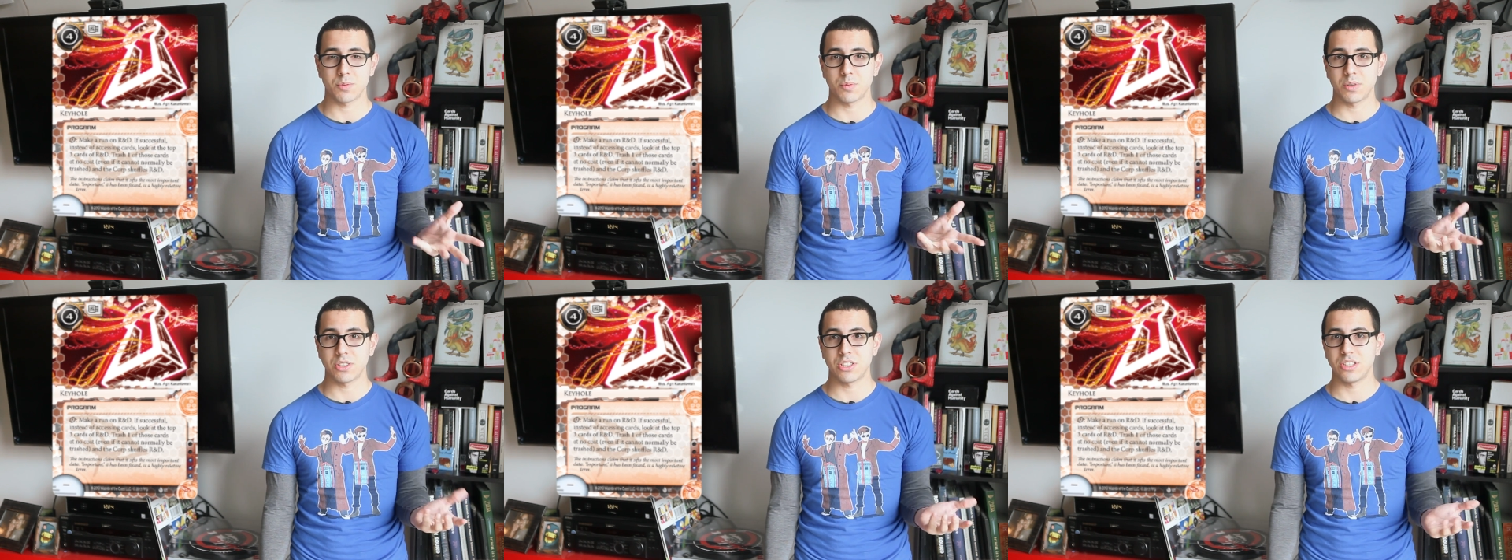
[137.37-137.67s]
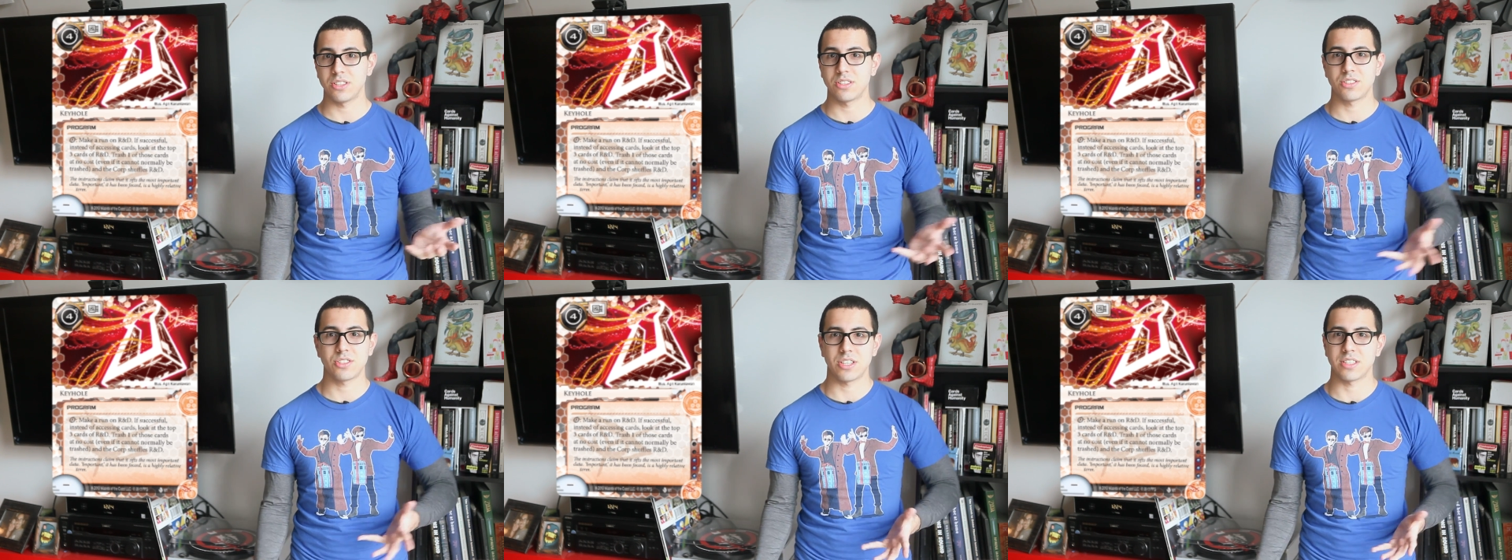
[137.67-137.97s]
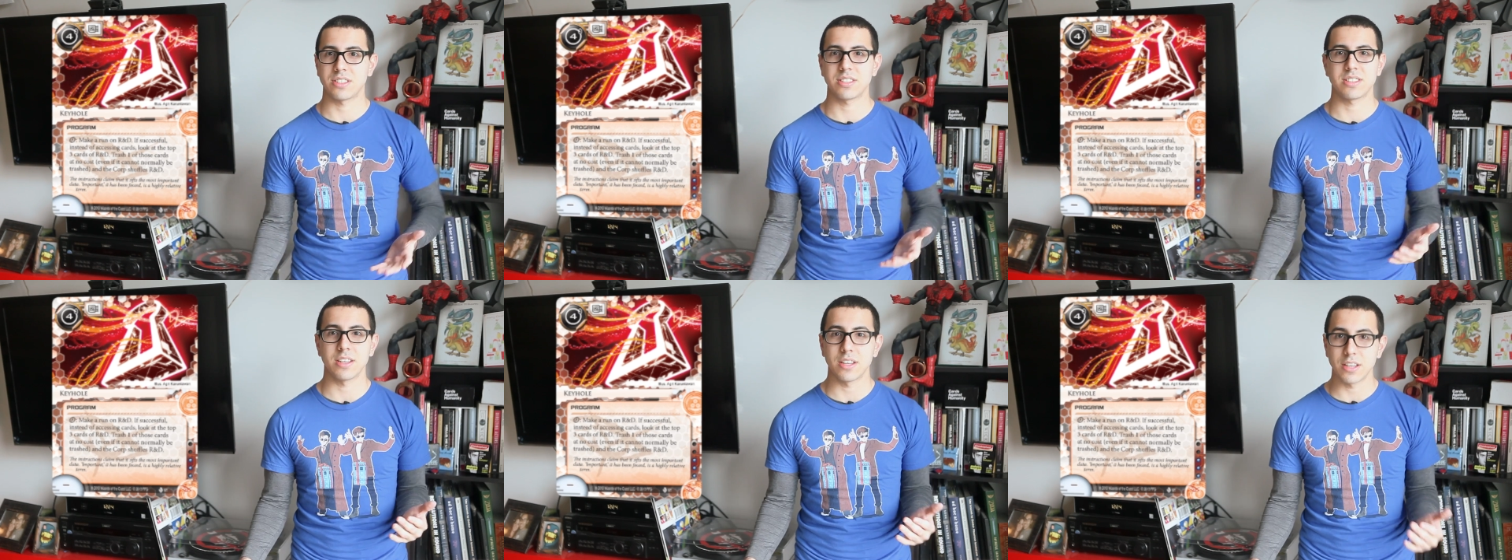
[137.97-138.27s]
which is
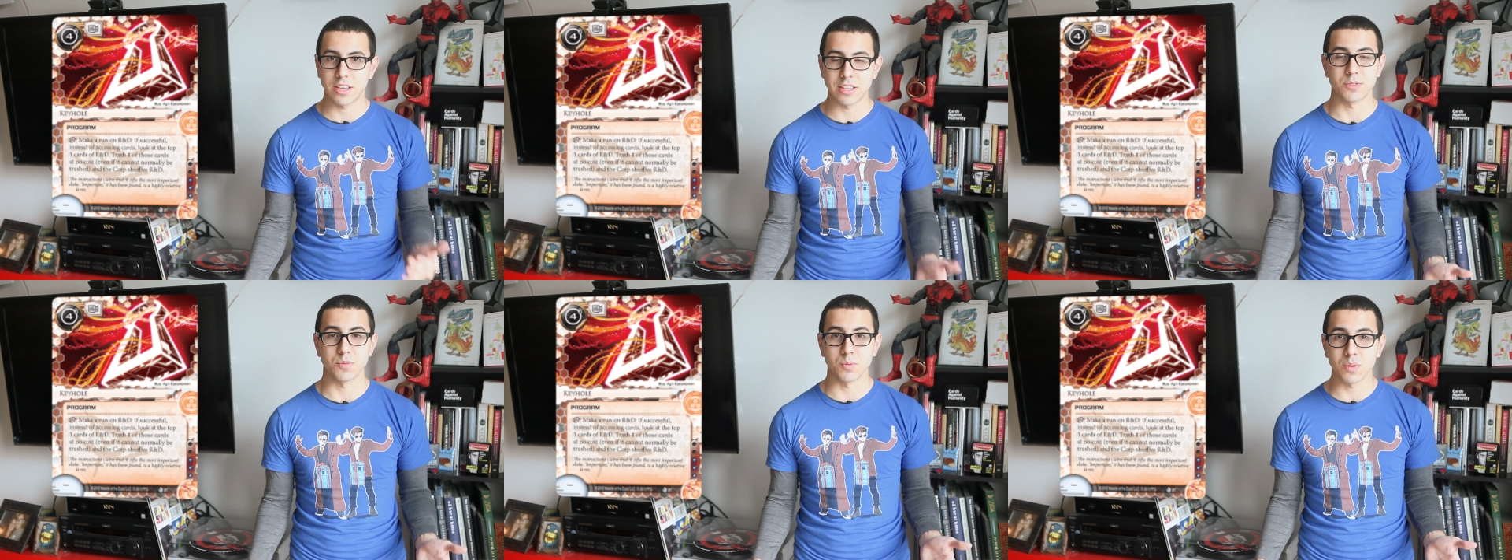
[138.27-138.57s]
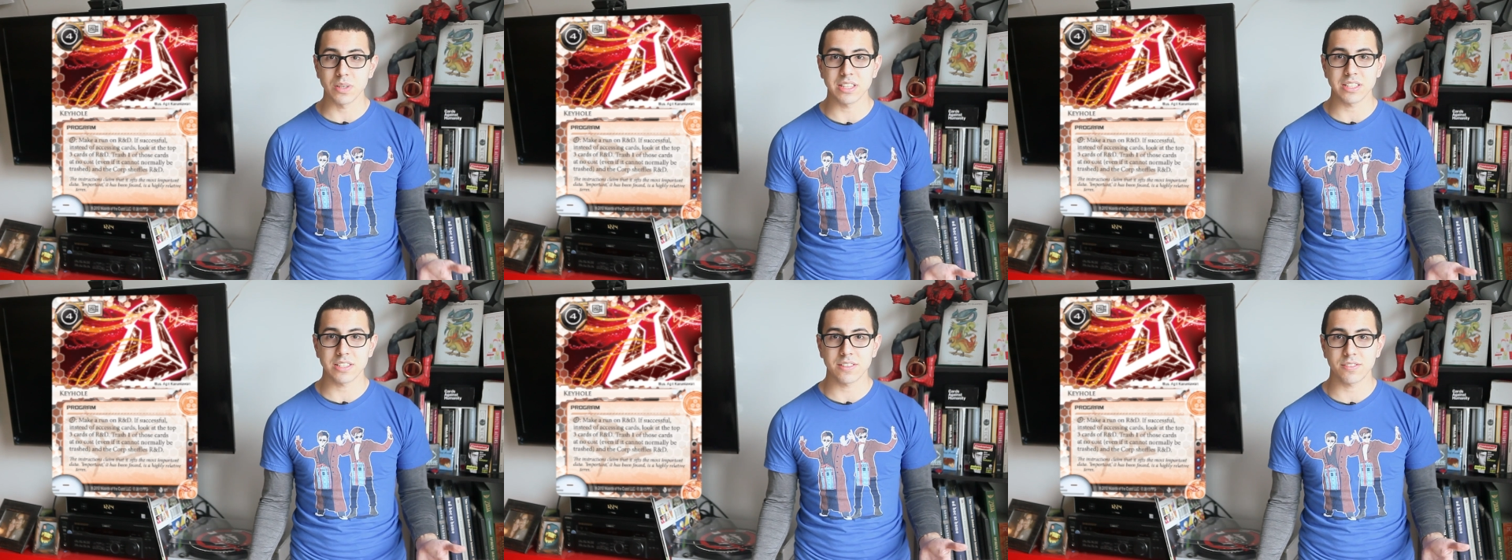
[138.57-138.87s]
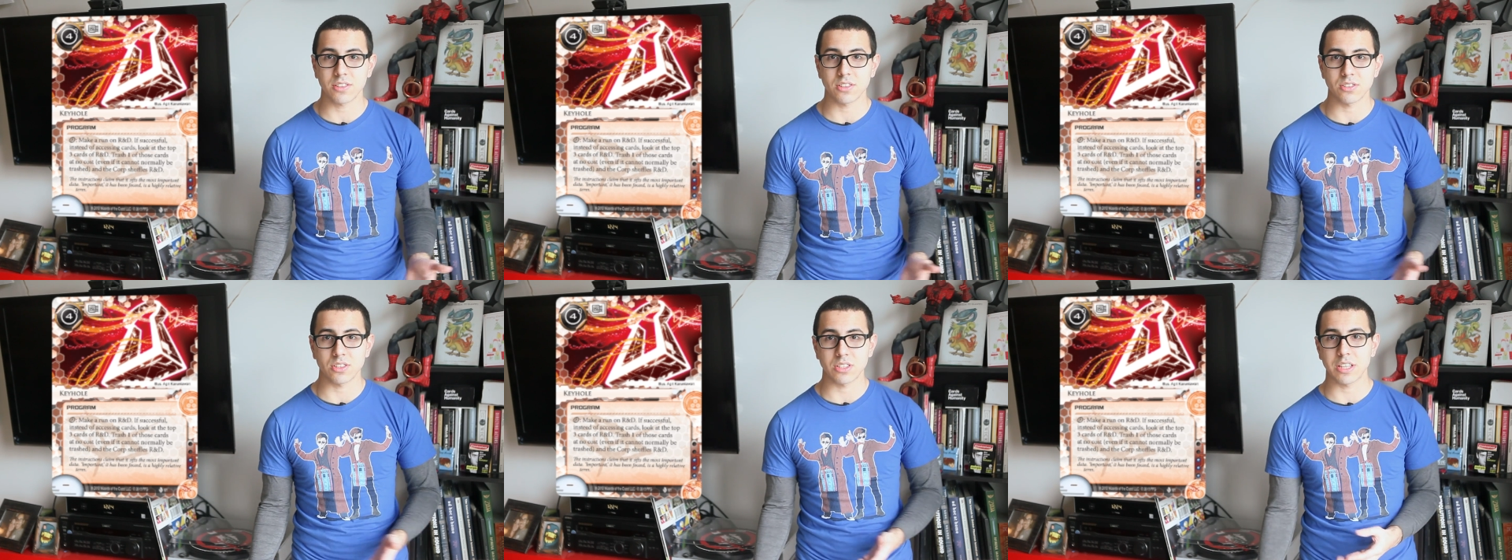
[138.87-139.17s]
just, it's really
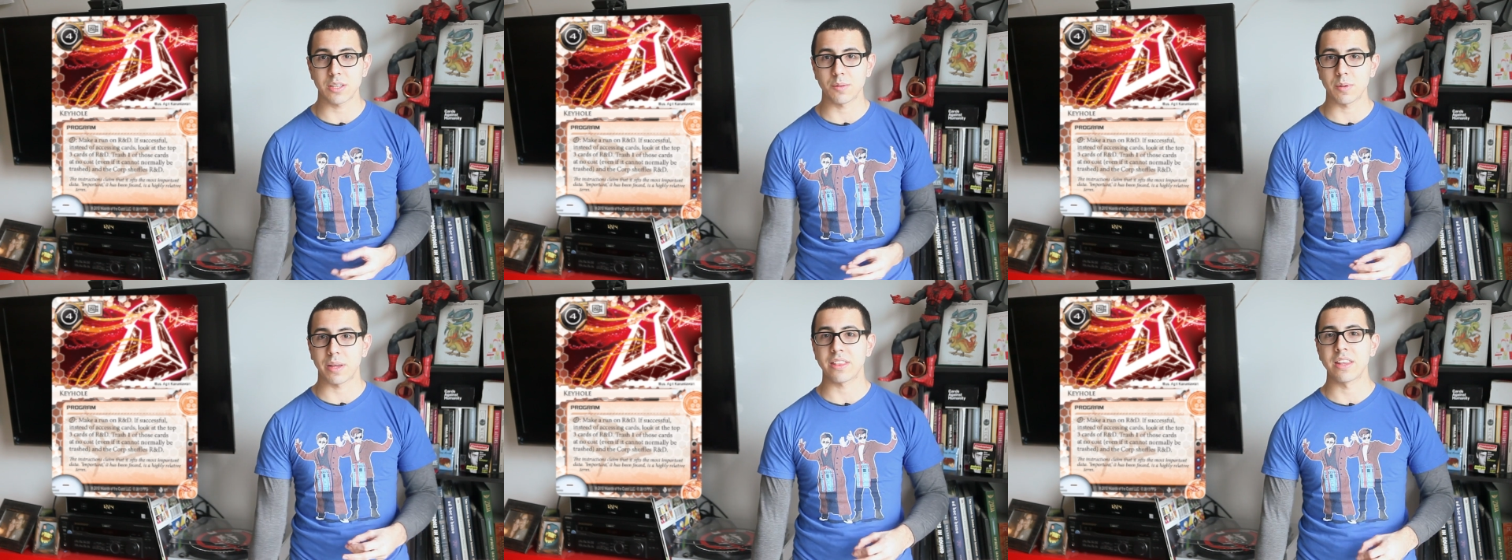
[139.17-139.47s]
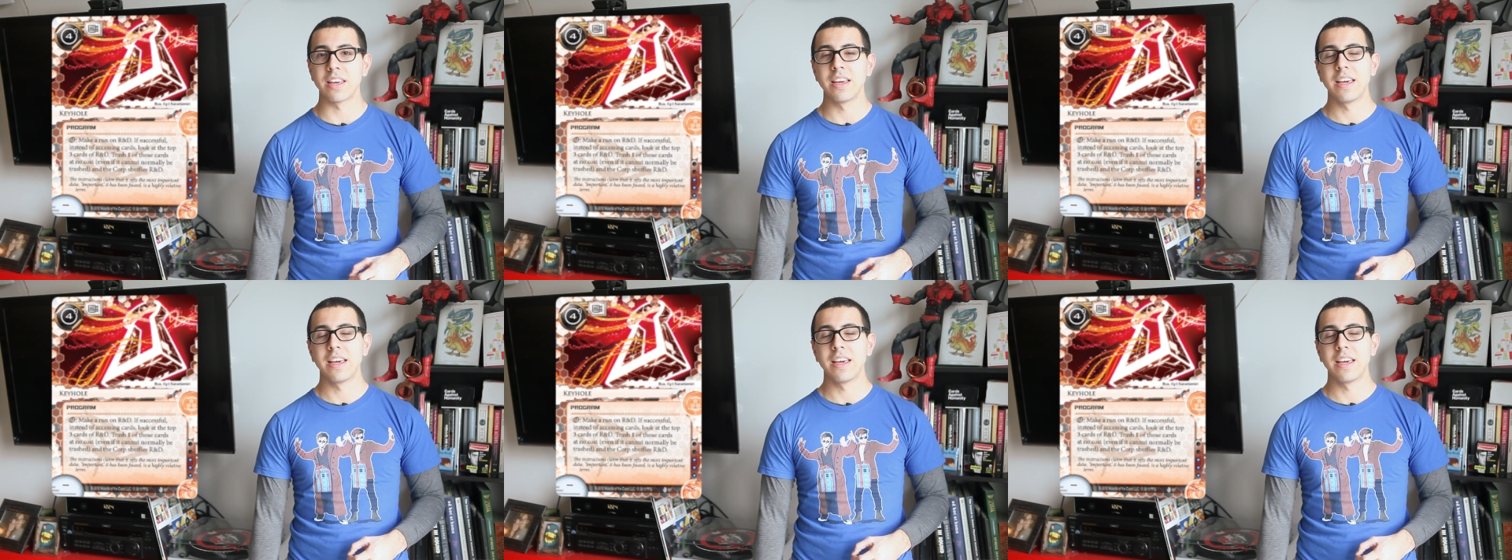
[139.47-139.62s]
difficult to deal with.